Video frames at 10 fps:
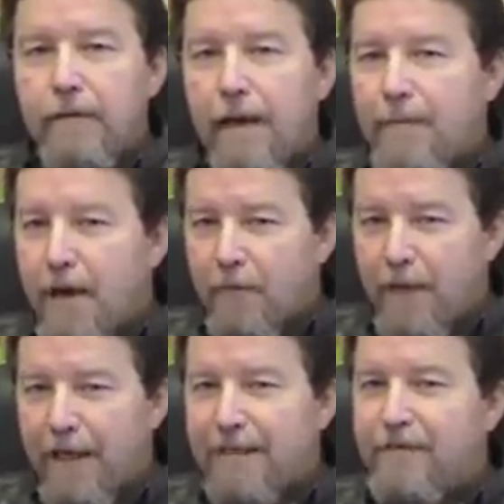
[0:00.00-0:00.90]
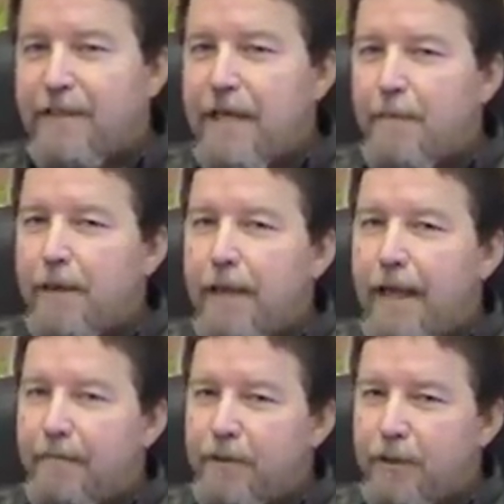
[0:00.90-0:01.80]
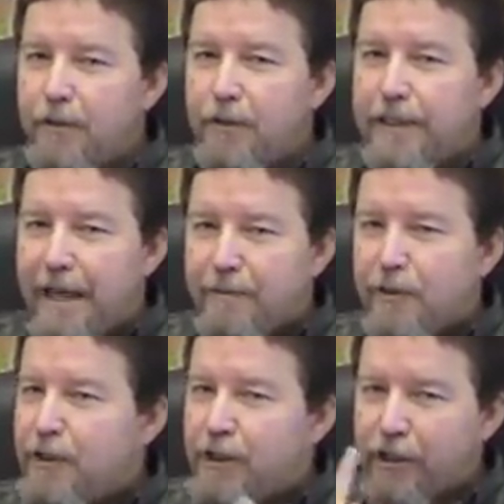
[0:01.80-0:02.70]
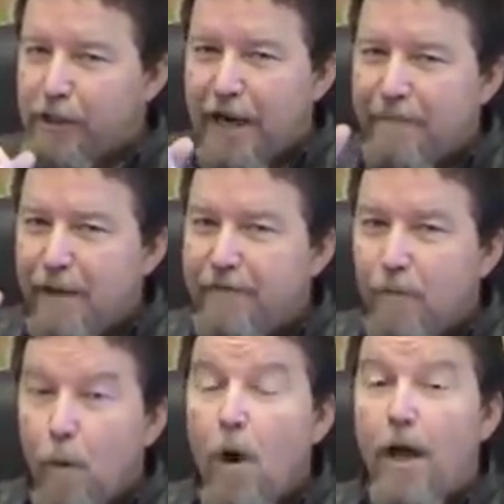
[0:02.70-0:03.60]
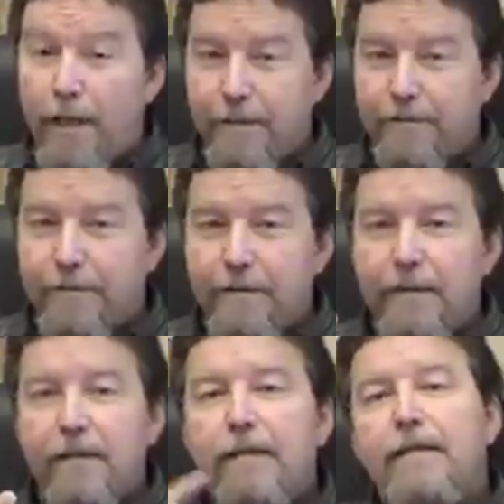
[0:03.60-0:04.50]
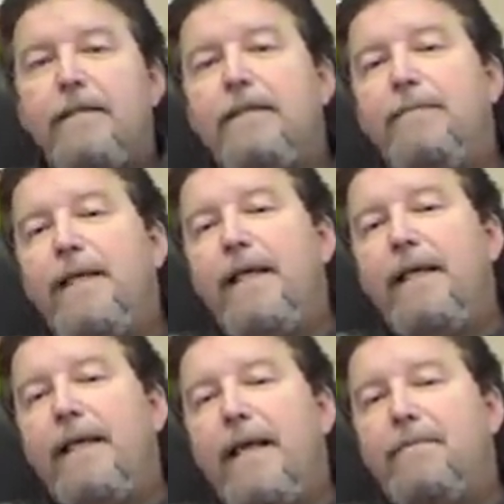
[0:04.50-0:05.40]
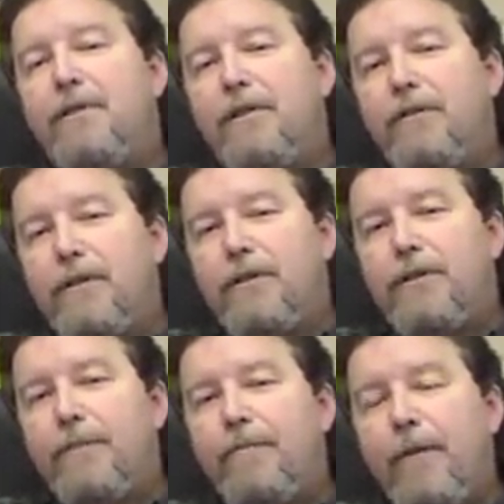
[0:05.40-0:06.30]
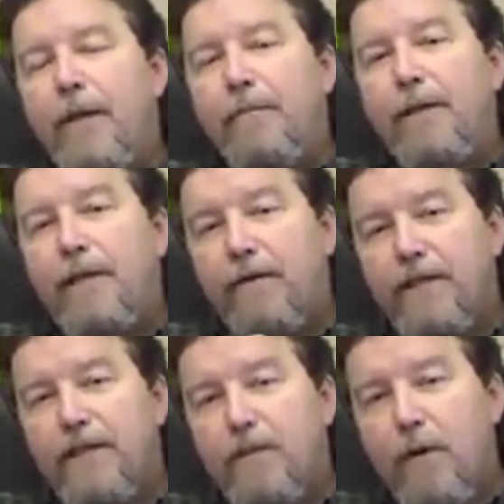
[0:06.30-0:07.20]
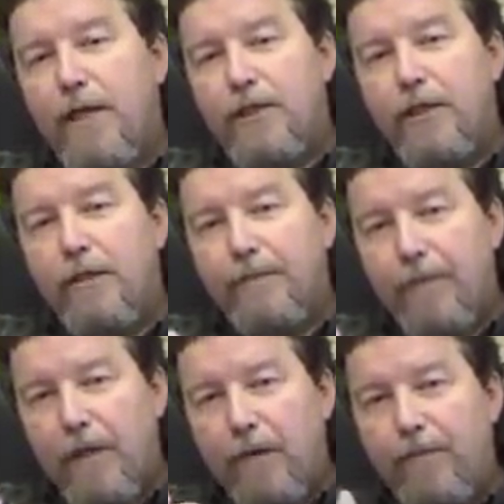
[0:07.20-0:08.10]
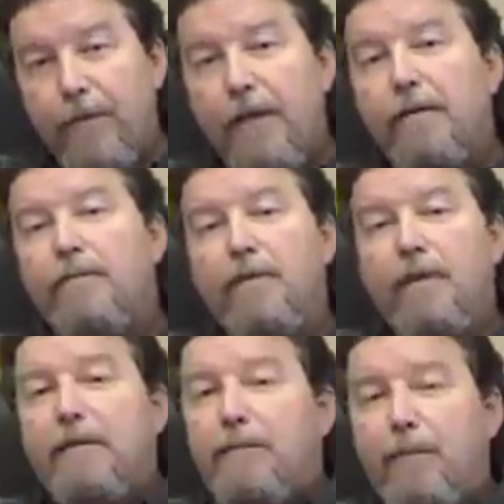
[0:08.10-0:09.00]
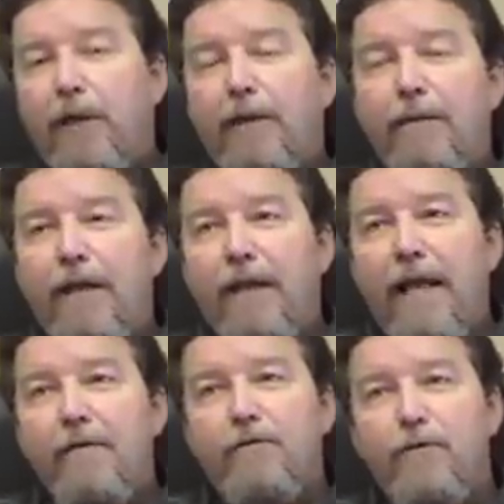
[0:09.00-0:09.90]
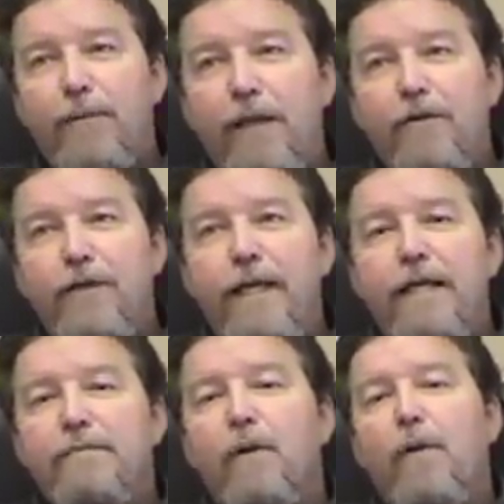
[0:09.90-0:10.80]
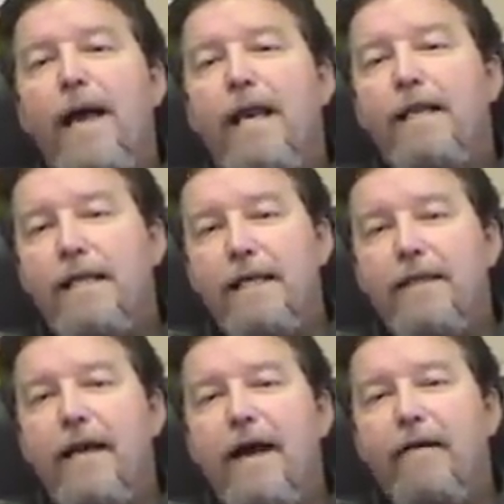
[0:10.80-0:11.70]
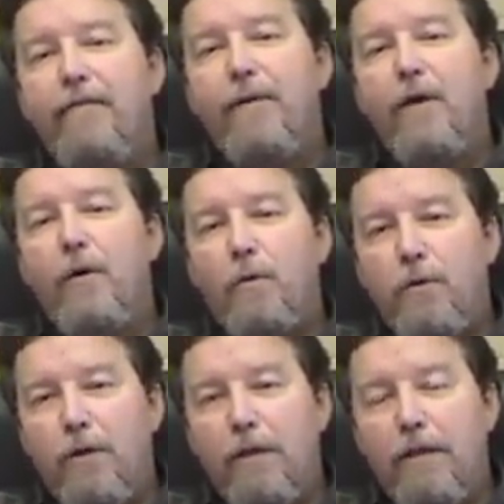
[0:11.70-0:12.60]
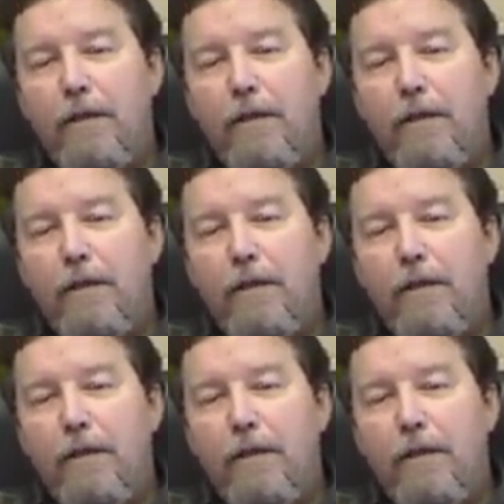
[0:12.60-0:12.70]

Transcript: I'm not a relativist, I'm an absolutist. Absolutist, you gotta believe in one to be an absolutist. But there is this question, put it in the language we've been using, is morality in the eye of the beholder?